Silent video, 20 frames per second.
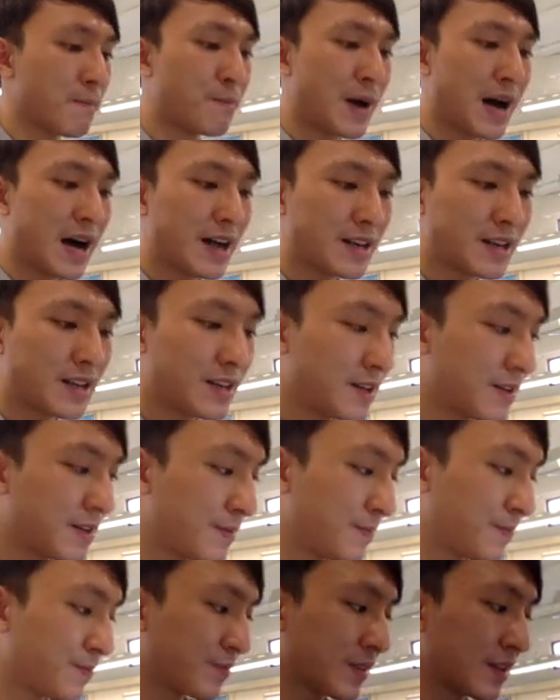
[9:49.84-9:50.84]
But
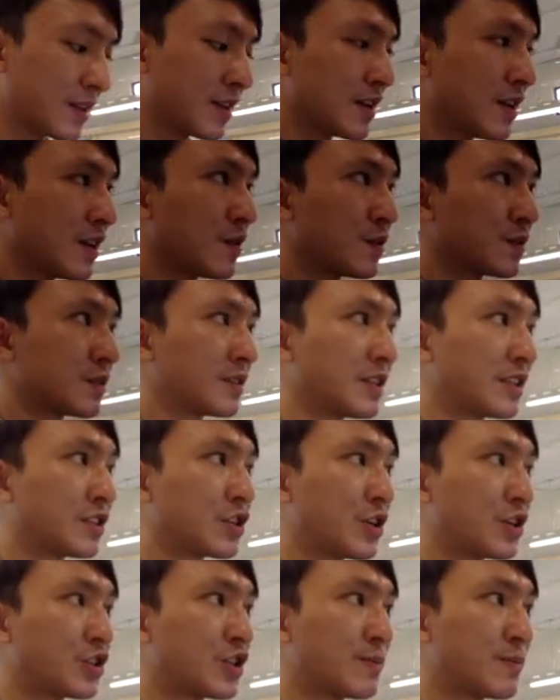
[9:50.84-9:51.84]
with the
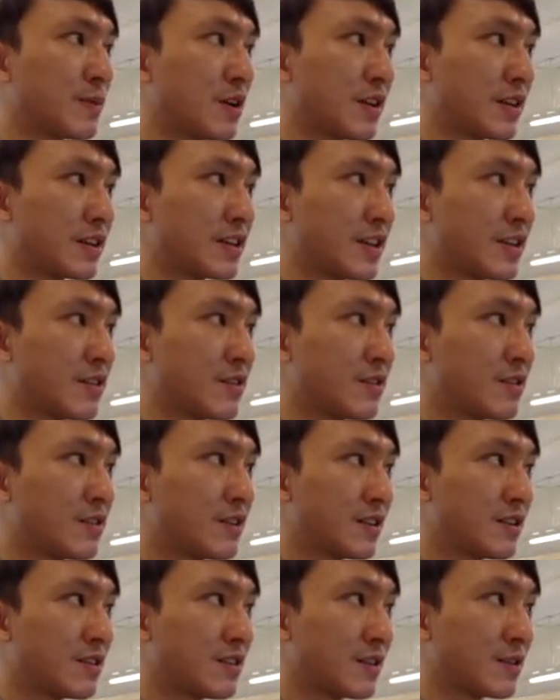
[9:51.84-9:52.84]
detergent molecule,
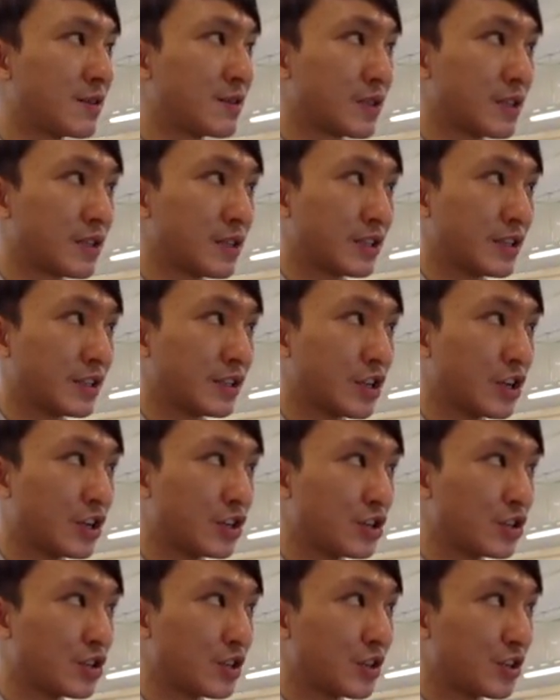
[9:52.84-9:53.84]
with the
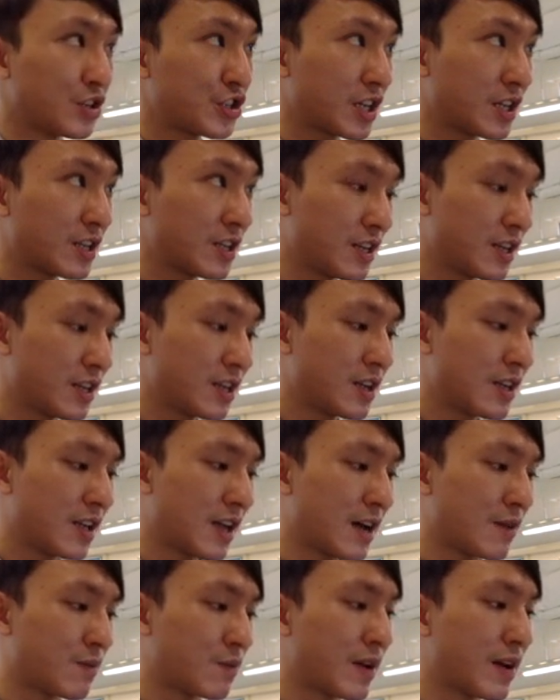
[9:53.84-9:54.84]
detergent solution,
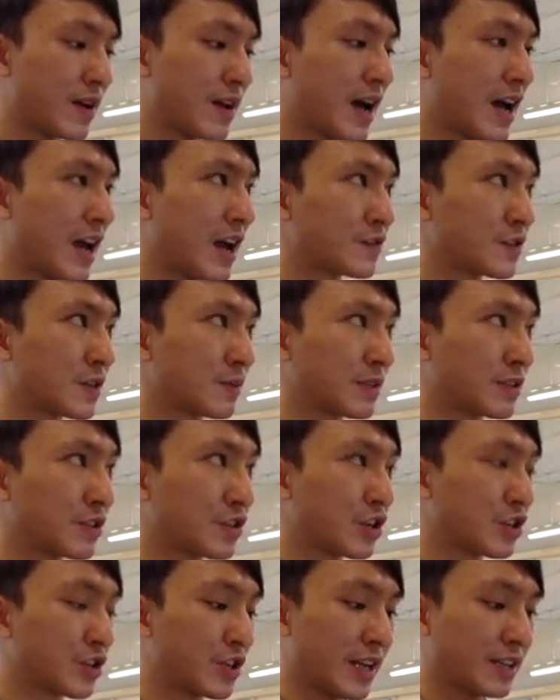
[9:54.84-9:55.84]
where I have some
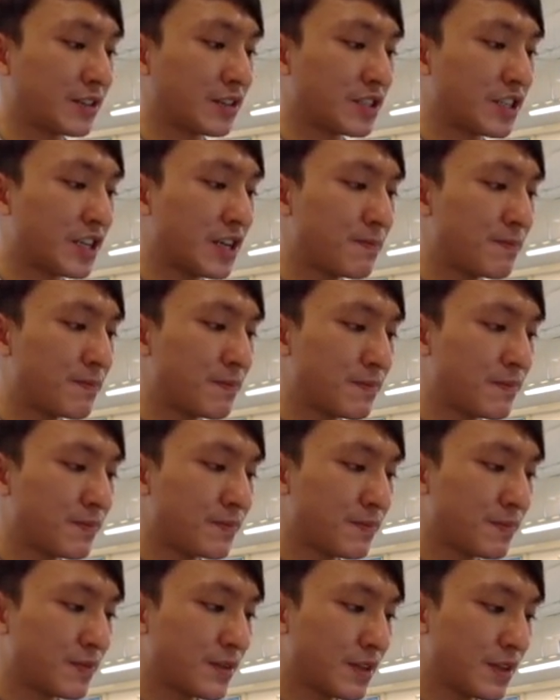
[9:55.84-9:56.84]
detergent at the tip,
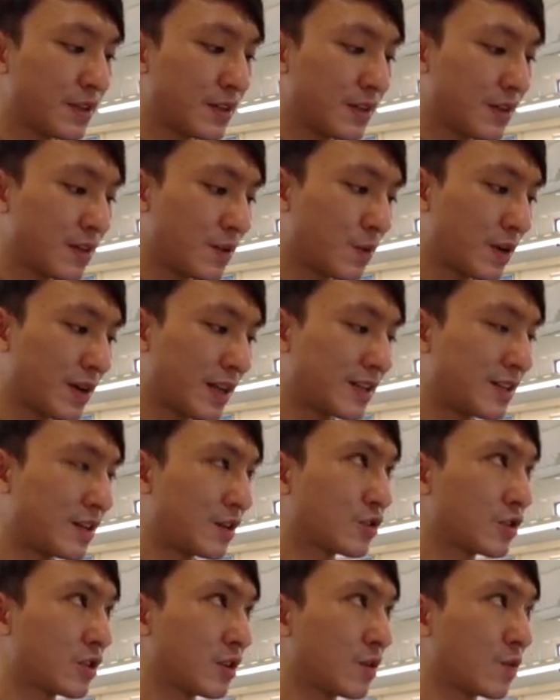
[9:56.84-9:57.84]

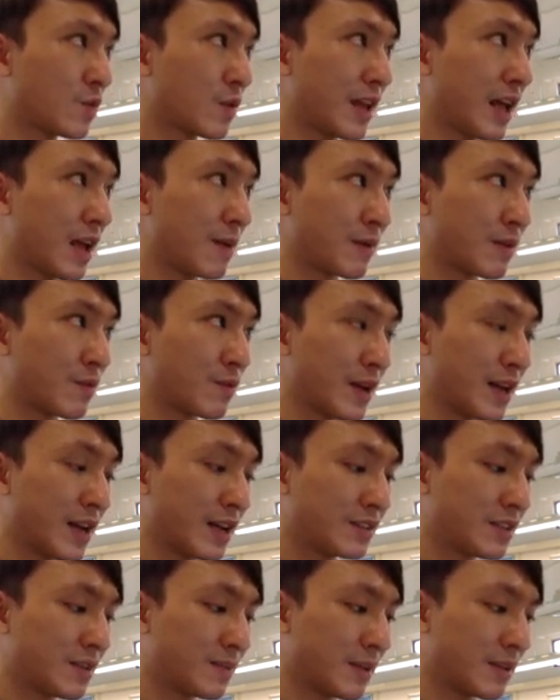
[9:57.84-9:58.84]
look what happened when I
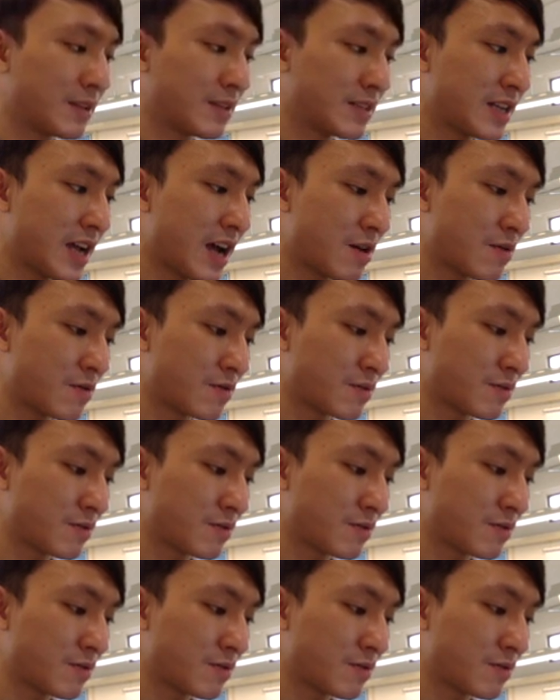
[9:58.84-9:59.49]
dip it down.